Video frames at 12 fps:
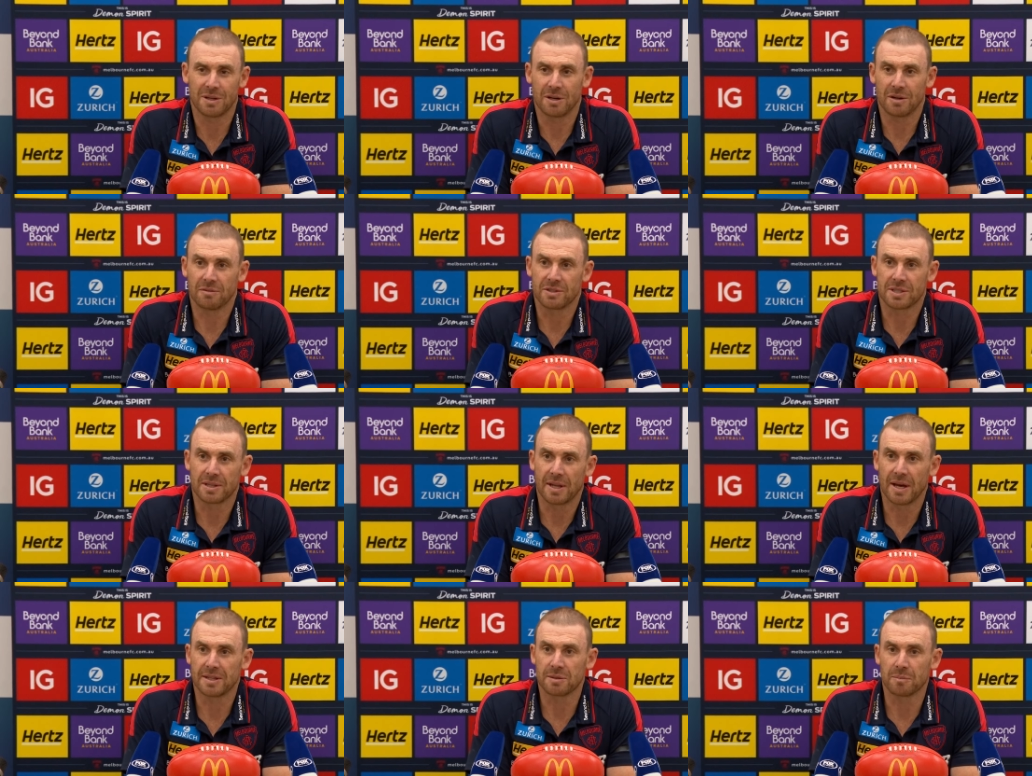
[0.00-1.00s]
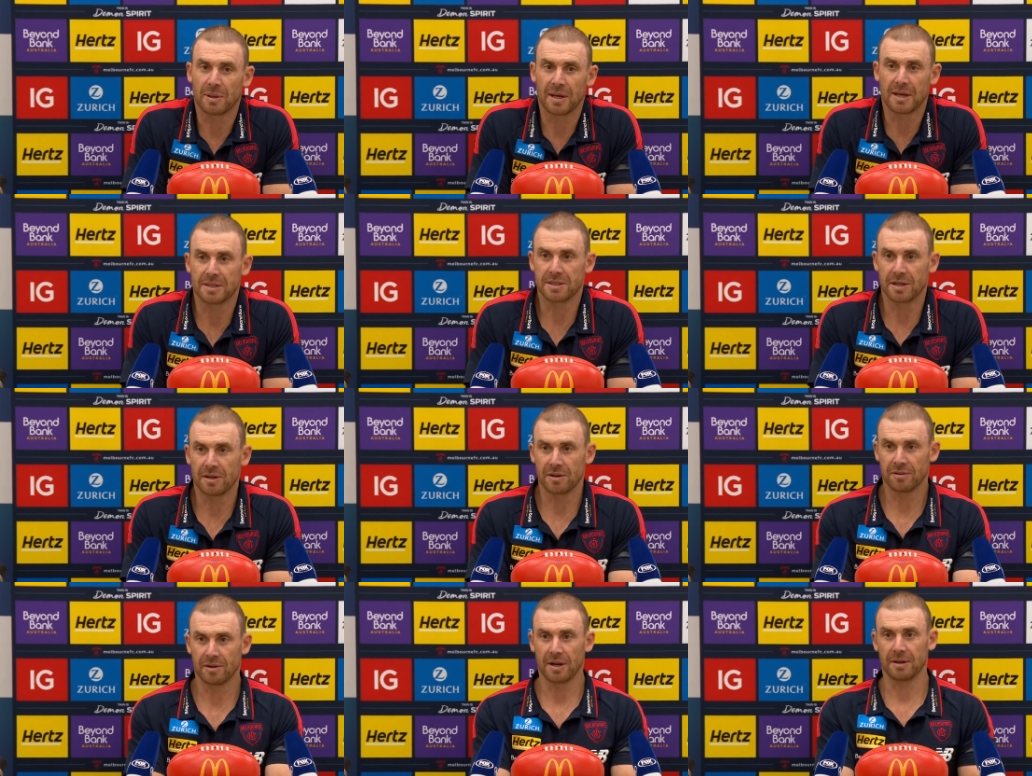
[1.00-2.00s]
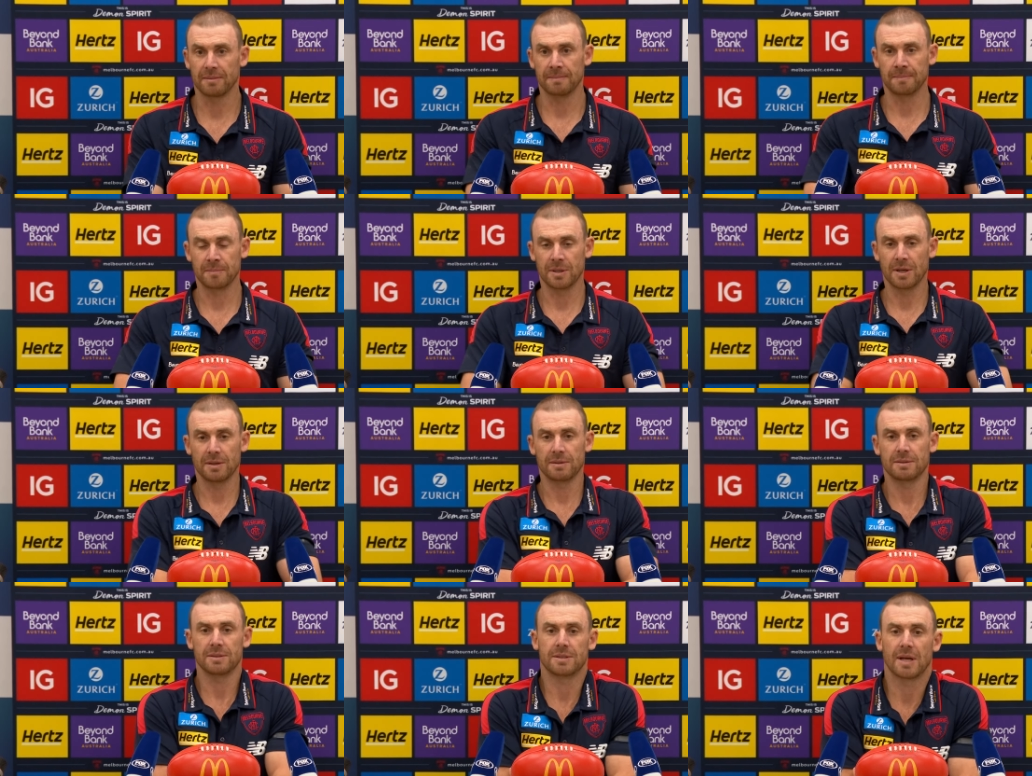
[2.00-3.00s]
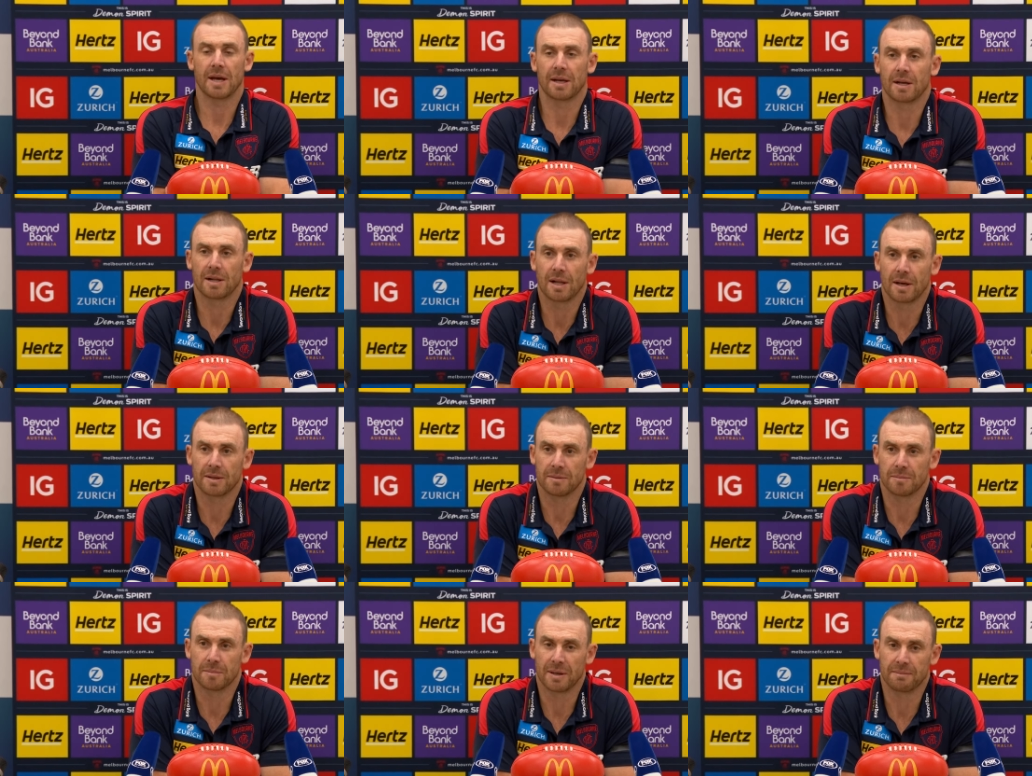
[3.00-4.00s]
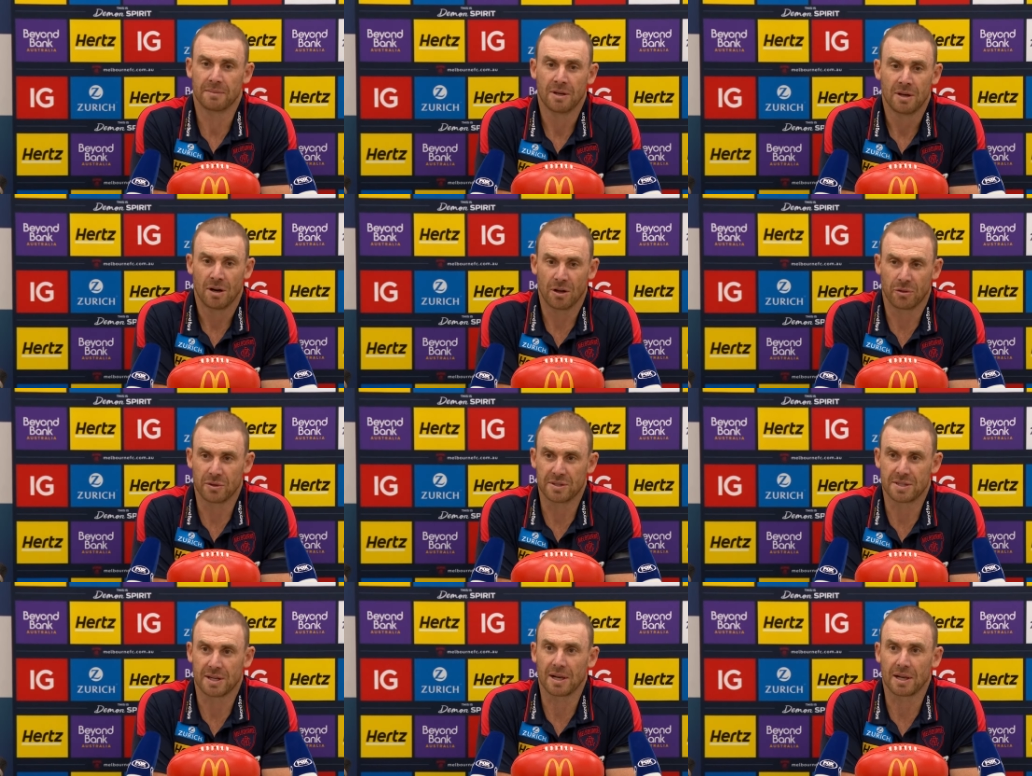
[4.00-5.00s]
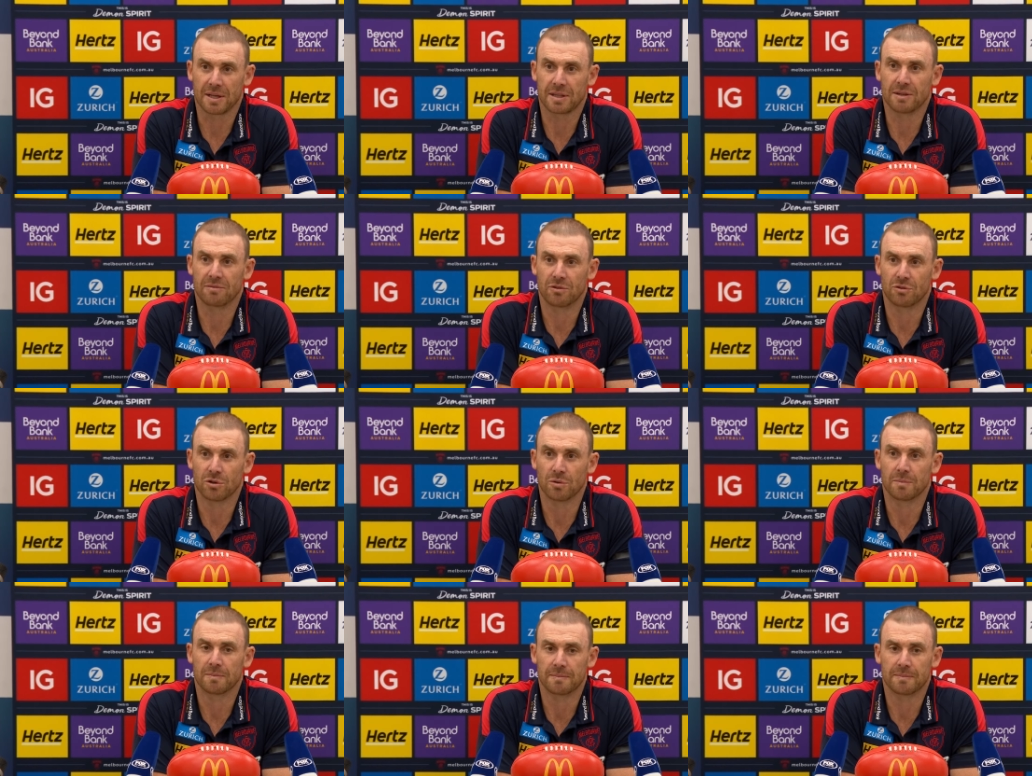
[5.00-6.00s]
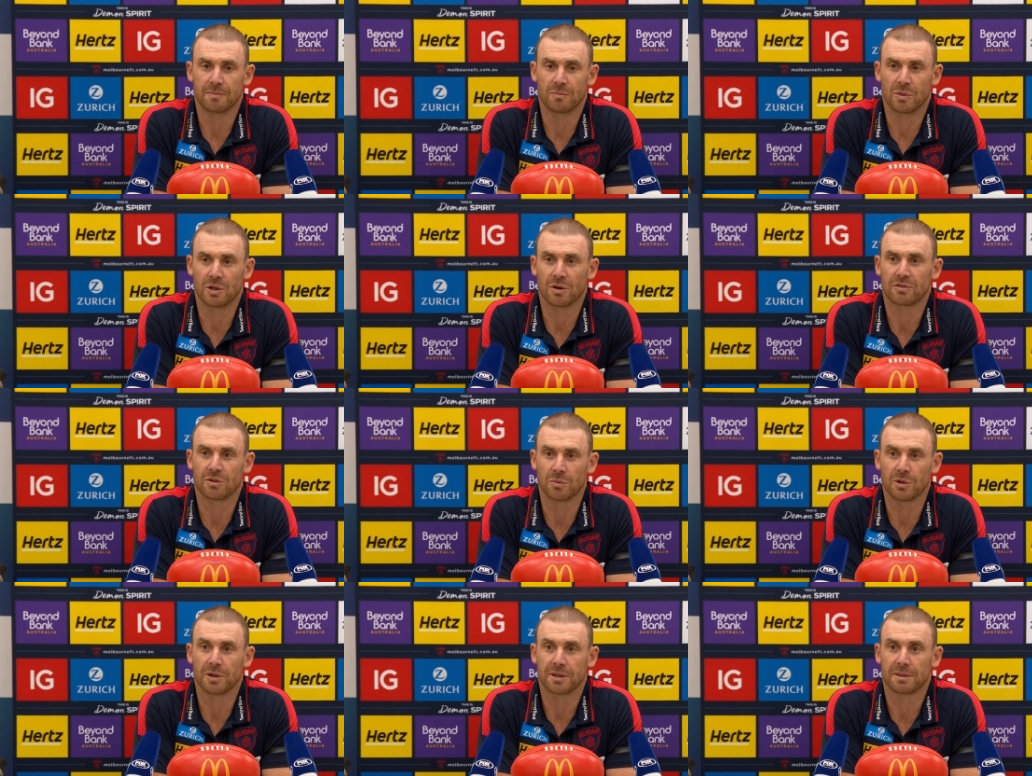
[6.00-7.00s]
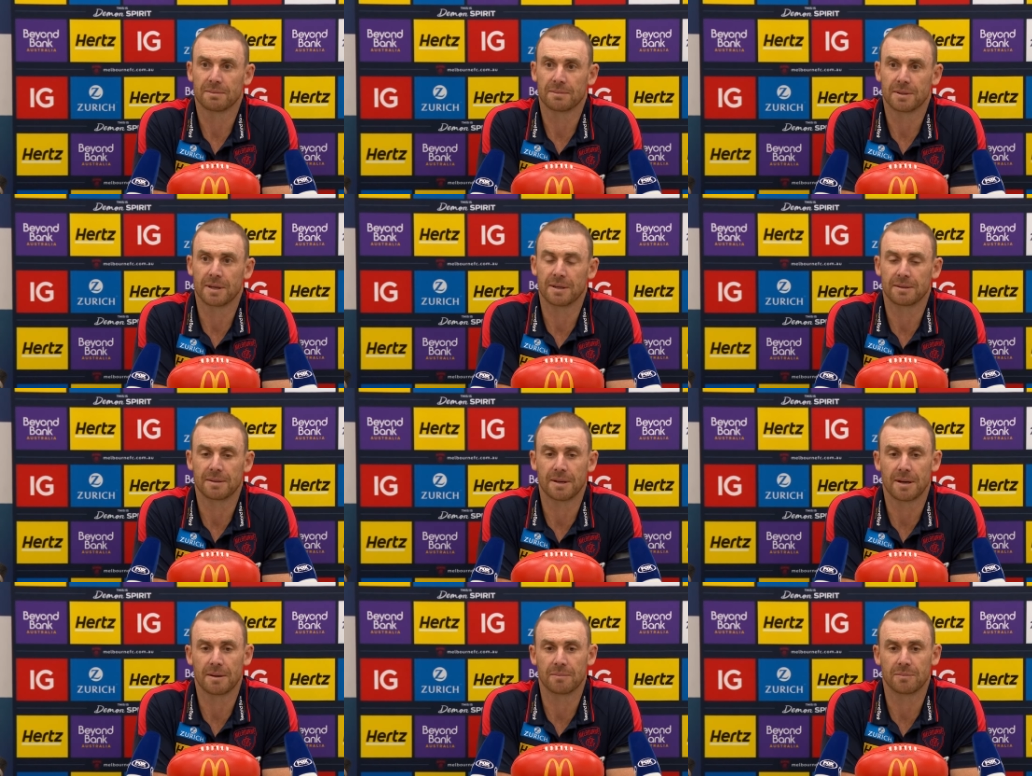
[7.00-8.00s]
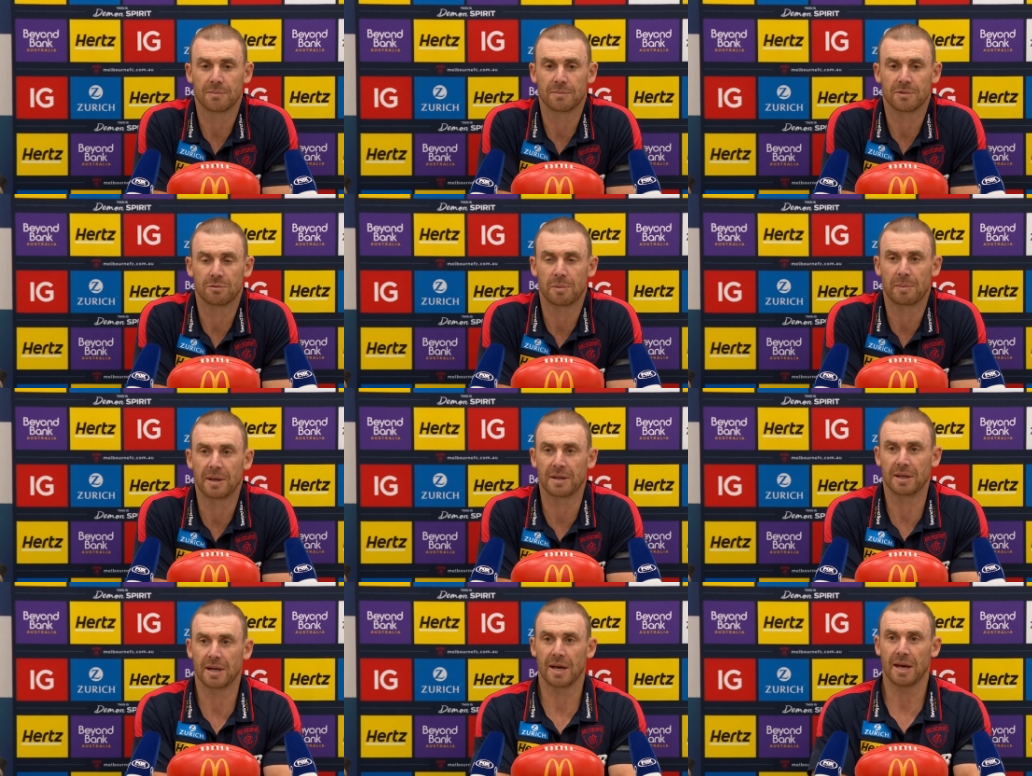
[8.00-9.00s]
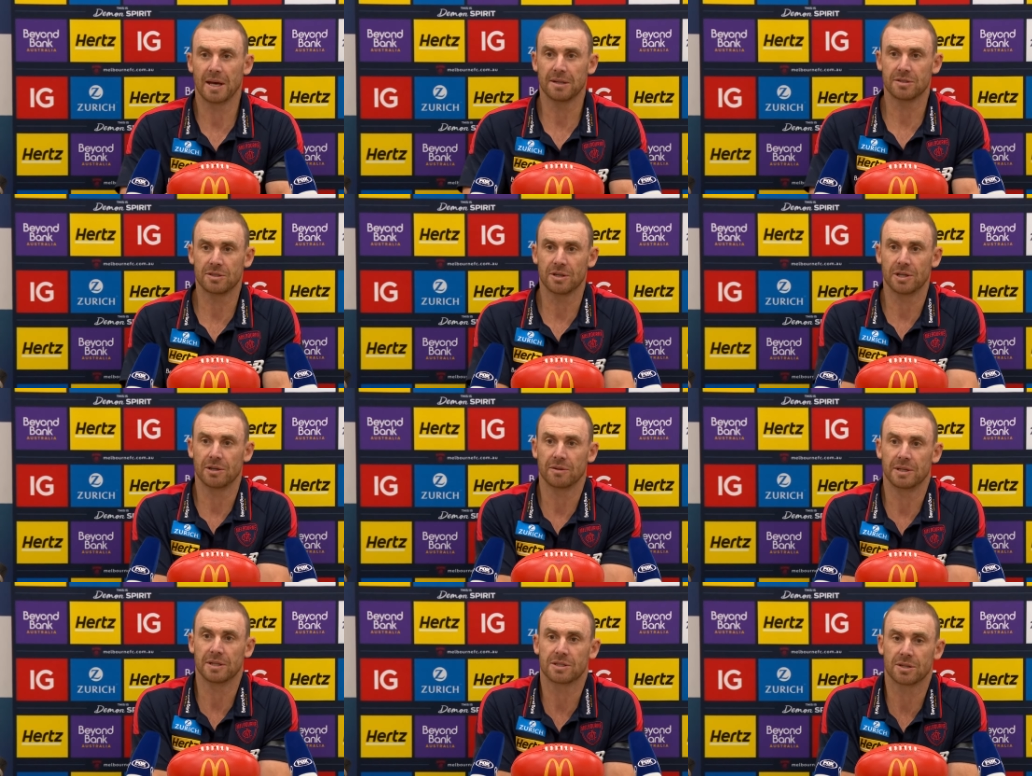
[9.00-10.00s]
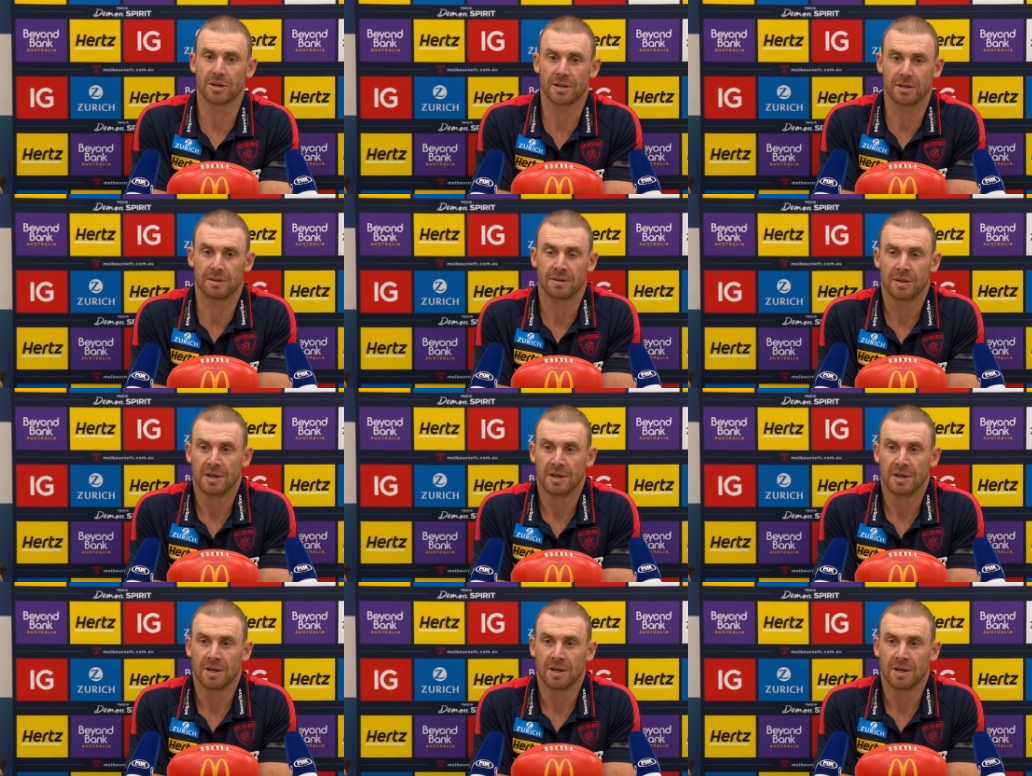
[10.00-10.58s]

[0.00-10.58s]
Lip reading: you know, obviously they had some plans in and around, you know, tagging Clayton, but I thought as a collective group, we got to work, and we were prepared to get our hands dirty on the inside, and